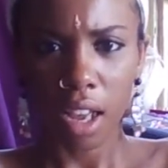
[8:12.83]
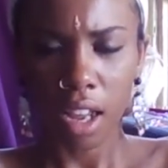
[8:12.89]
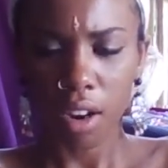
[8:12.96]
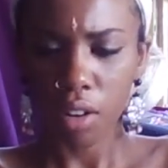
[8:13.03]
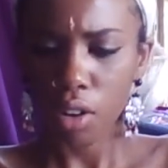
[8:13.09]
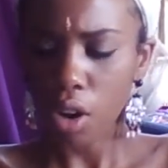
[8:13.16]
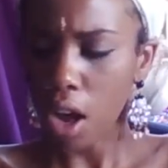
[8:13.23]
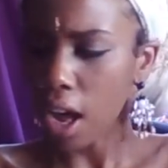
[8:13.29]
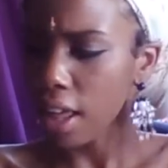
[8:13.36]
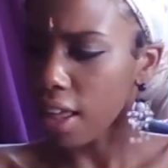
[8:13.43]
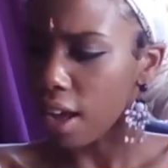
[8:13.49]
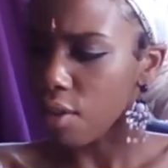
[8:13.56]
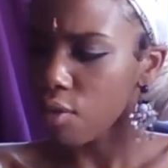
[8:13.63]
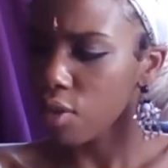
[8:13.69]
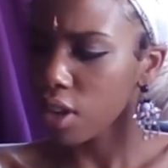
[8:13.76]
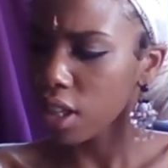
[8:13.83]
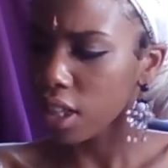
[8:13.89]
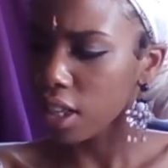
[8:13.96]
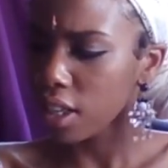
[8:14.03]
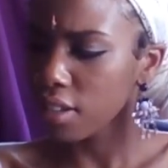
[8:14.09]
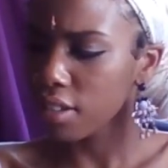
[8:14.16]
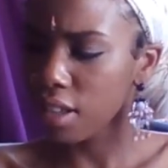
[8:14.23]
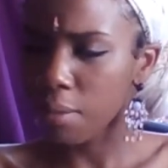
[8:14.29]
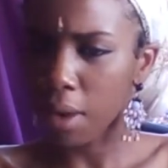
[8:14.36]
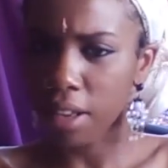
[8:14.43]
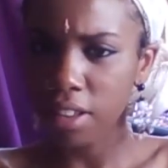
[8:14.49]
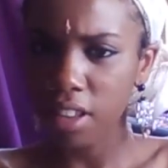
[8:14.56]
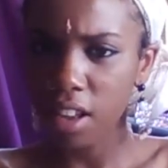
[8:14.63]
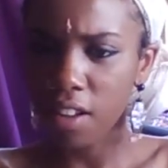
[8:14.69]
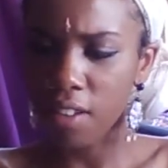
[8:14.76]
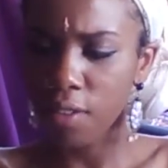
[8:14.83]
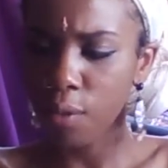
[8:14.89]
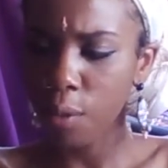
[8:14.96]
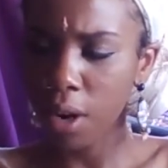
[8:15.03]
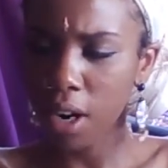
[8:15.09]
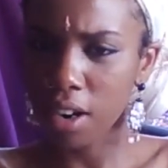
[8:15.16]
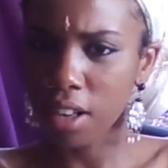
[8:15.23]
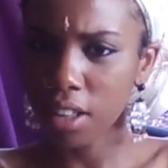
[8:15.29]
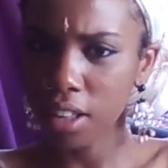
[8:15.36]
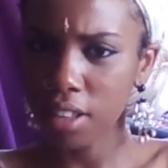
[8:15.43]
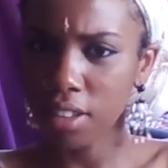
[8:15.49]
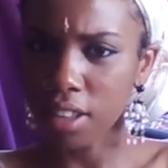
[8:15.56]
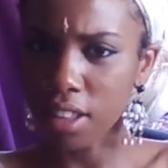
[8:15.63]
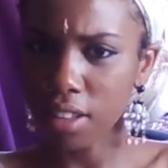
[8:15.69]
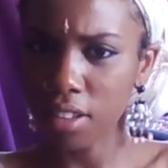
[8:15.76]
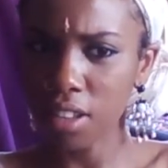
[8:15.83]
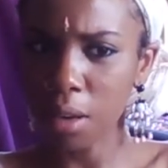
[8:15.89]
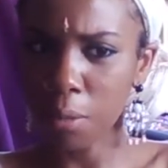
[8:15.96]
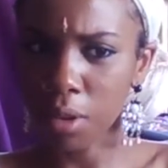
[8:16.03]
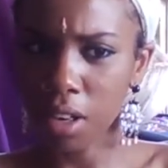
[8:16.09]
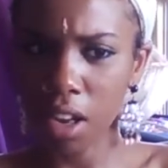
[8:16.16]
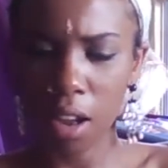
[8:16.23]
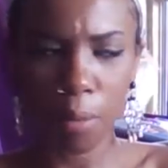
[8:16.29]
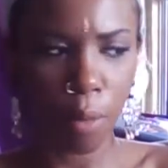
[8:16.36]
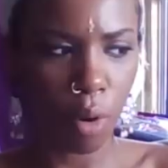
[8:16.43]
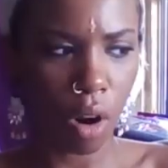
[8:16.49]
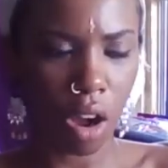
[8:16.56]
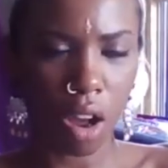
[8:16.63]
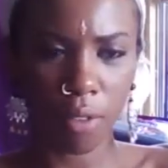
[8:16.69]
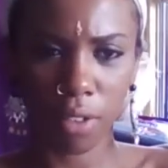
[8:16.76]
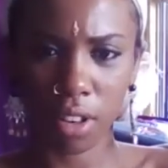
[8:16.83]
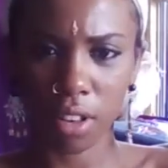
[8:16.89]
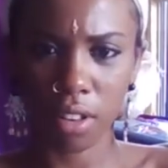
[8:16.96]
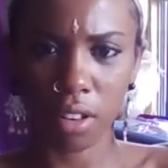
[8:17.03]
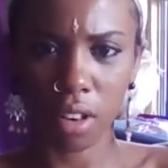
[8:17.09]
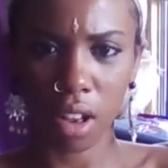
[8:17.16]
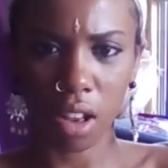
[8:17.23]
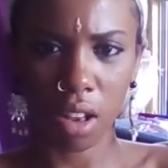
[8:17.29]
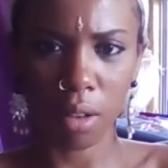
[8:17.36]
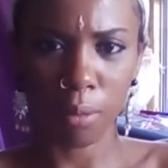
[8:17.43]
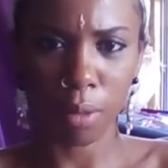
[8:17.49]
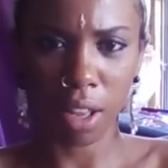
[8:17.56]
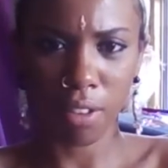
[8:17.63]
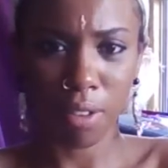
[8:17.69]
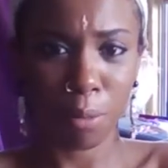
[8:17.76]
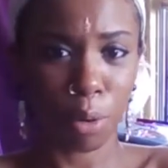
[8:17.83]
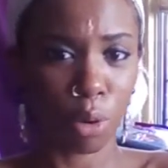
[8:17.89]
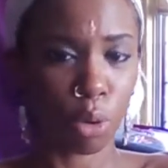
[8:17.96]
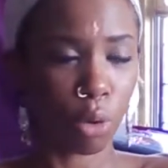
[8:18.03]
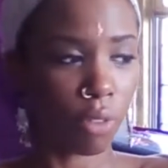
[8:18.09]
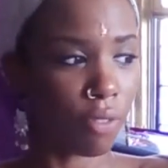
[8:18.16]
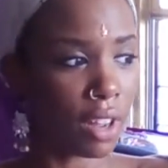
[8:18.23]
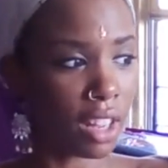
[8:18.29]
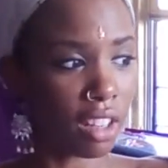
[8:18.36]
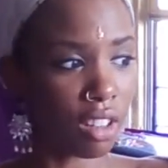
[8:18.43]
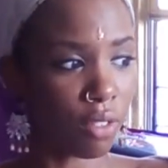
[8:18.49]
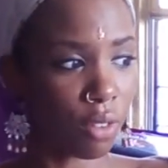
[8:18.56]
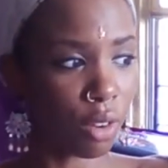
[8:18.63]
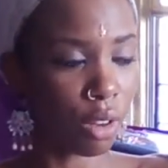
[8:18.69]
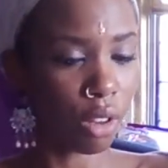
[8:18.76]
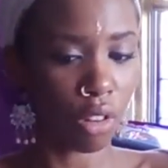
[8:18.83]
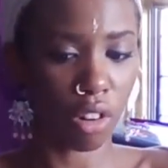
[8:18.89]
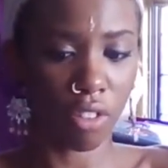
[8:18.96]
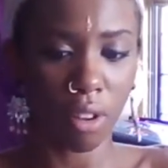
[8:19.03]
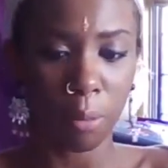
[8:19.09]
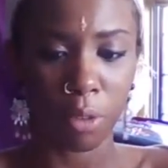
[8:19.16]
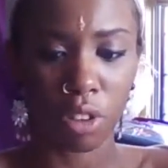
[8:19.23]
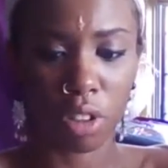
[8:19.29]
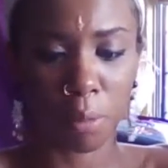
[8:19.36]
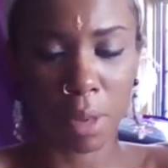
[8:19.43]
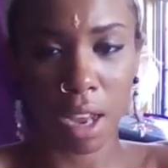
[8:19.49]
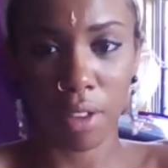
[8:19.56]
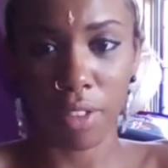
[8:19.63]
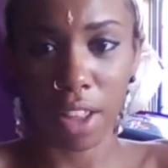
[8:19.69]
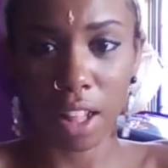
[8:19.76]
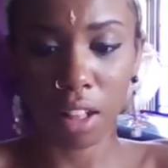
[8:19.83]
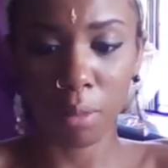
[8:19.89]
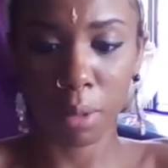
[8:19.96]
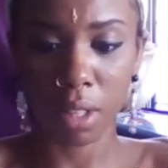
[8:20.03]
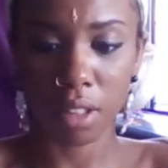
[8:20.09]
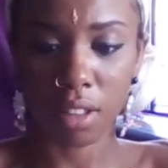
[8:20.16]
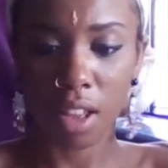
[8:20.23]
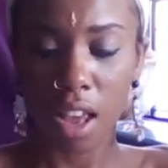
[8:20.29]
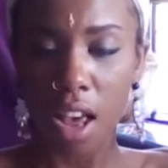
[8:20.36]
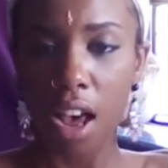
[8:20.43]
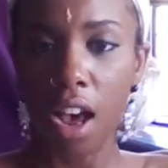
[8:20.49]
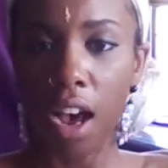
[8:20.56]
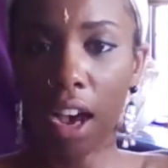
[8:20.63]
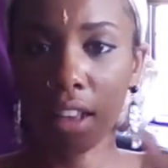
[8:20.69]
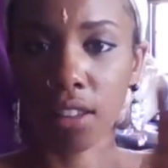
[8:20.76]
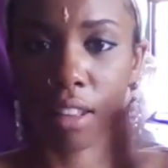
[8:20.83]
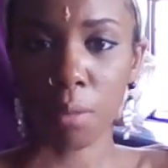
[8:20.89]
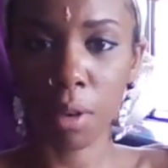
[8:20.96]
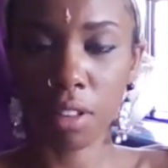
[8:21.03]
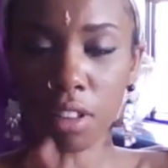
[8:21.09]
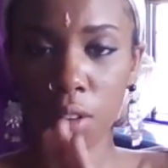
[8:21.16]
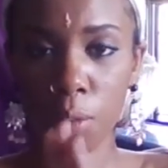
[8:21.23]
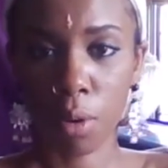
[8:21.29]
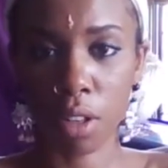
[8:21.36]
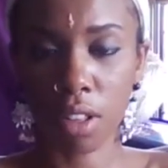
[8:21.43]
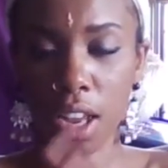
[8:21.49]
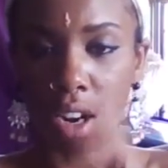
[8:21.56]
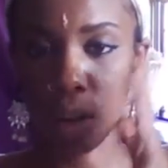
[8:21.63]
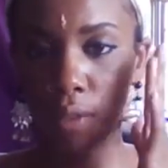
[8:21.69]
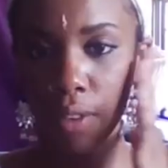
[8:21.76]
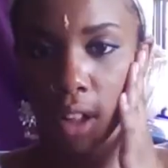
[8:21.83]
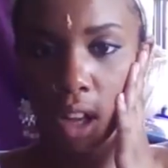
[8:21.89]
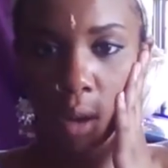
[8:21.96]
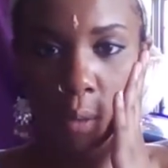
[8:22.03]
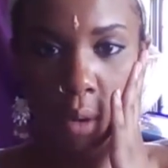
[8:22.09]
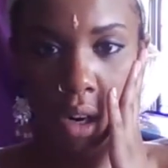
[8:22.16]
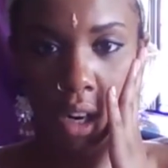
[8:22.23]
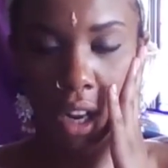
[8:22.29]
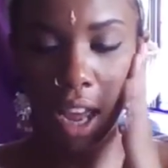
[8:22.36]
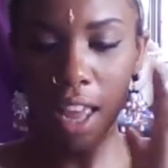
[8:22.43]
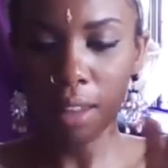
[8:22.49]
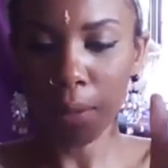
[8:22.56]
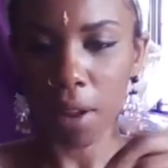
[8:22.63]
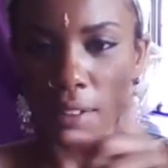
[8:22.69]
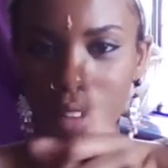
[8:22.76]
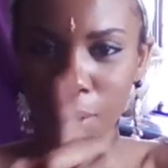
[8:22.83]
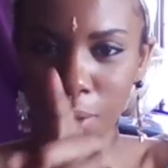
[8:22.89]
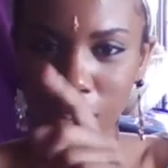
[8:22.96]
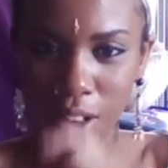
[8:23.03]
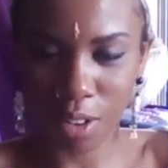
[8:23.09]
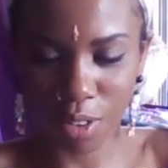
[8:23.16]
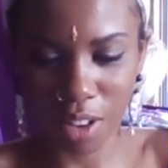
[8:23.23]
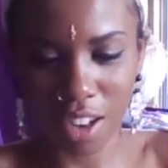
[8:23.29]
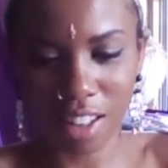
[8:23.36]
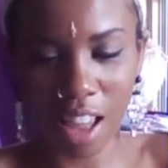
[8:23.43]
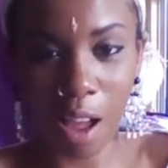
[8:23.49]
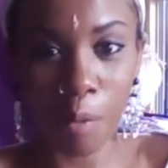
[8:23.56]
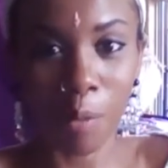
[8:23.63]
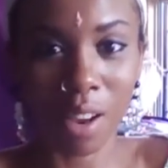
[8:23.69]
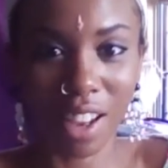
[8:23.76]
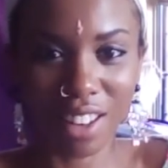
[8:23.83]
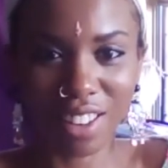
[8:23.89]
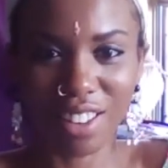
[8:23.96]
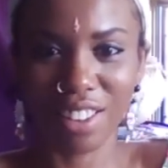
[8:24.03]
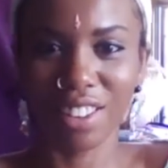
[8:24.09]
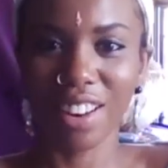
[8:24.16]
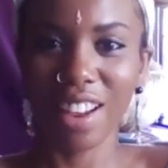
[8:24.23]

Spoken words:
I don't know, I really see myself wearing this in the summertime more often. Like if I'm going to a festival or if I'm just going to be out in the elements, I see myself wearing it. I don't feel like I'm wearing it. As a matter of fact, let me tell you guys how much